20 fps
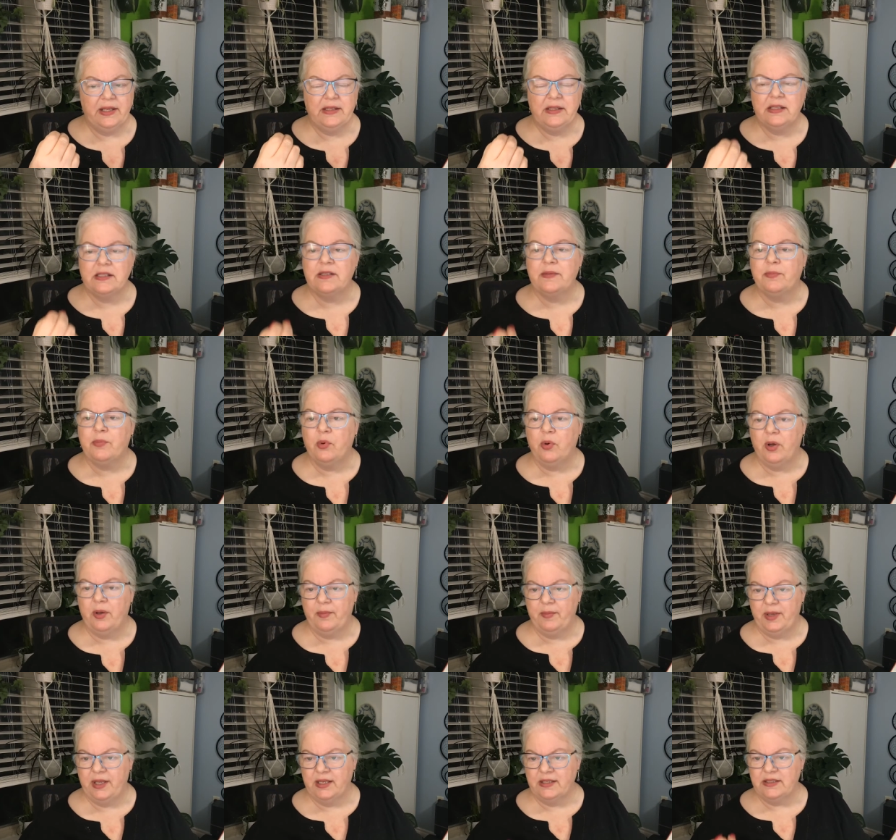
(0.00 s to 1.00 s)

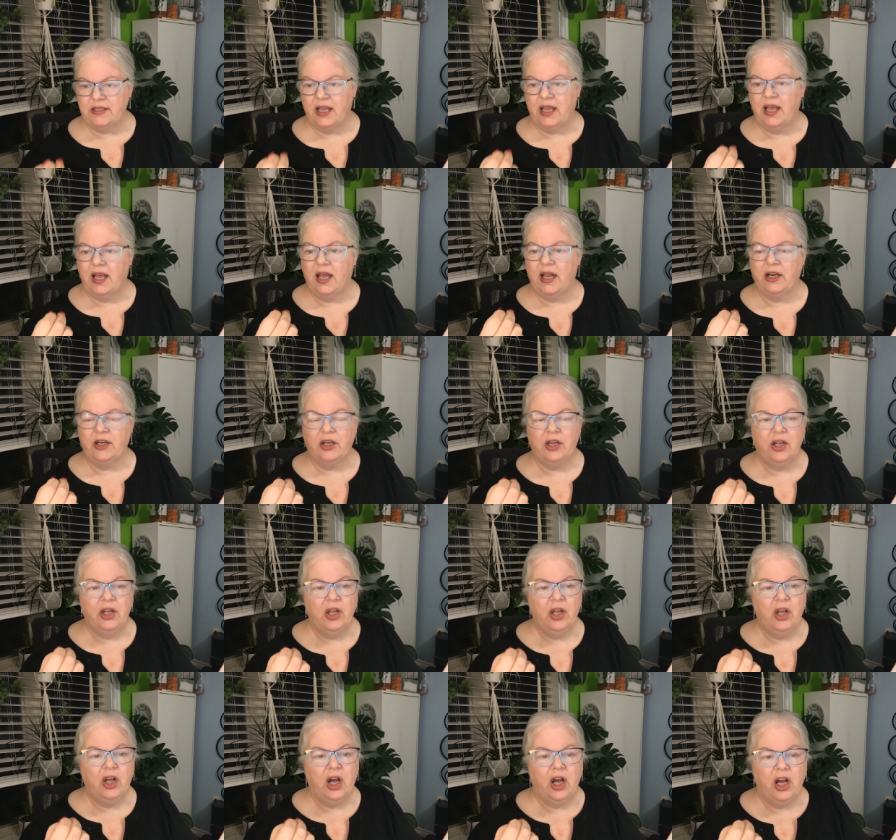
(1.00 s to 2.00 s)
disappointment and
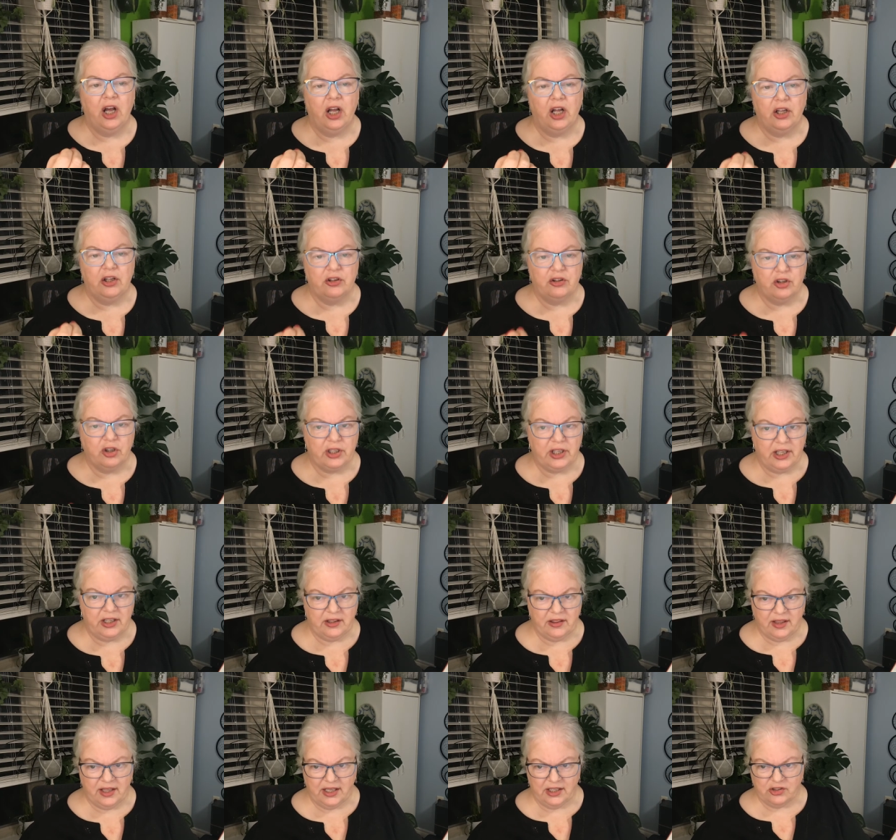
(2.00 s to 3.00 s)
uh, looking
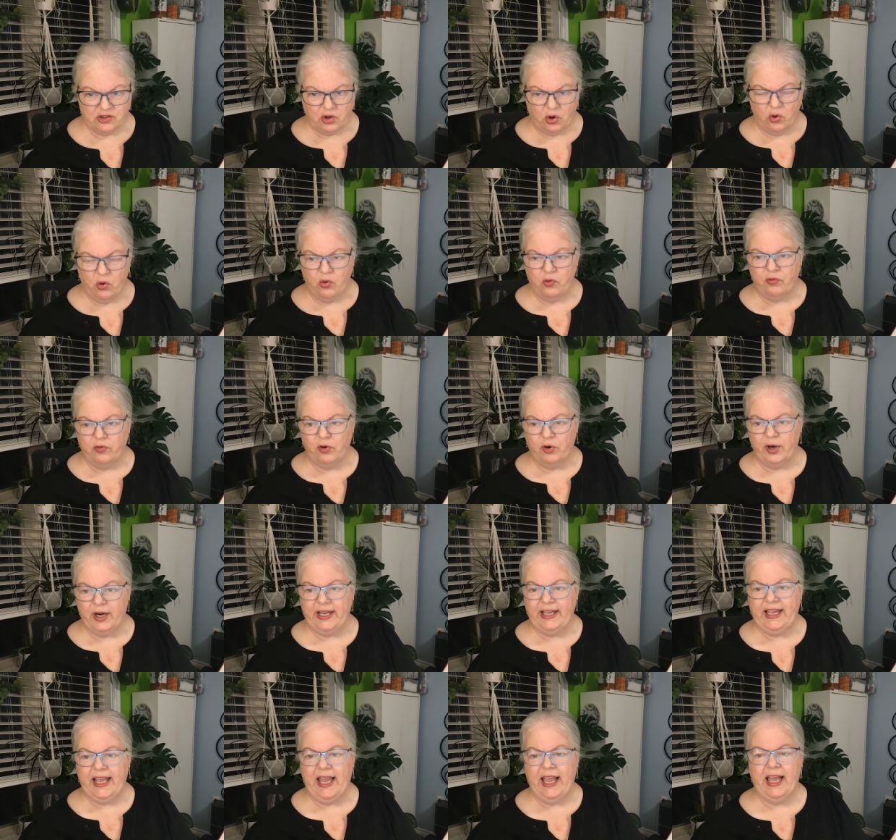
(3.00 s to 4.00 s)
things over
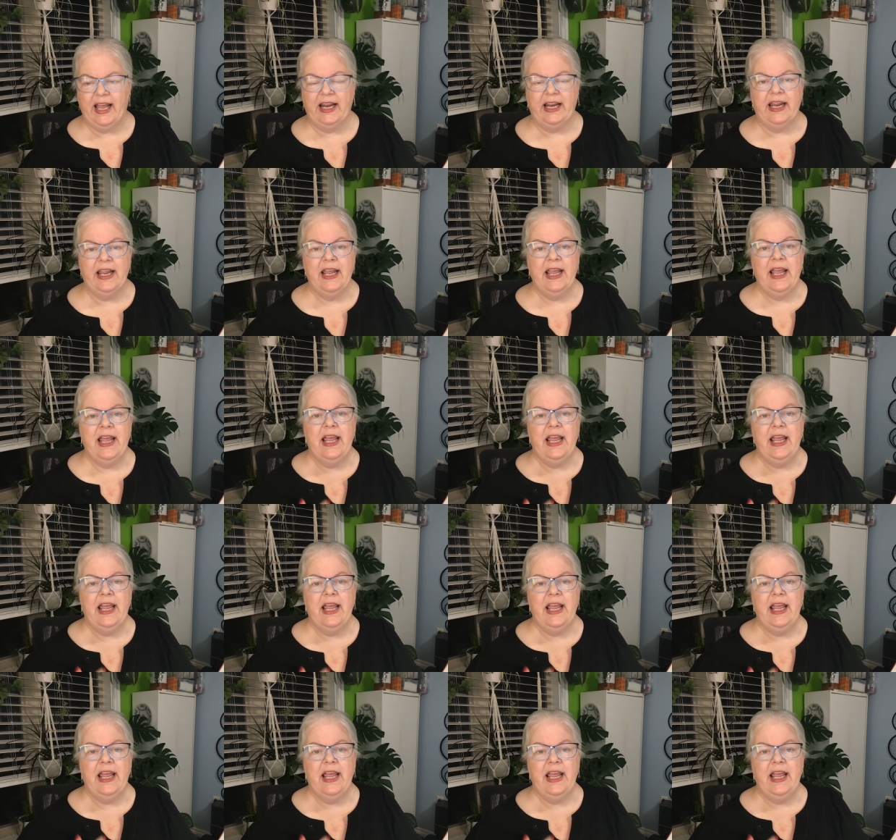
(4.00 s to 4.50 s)
again.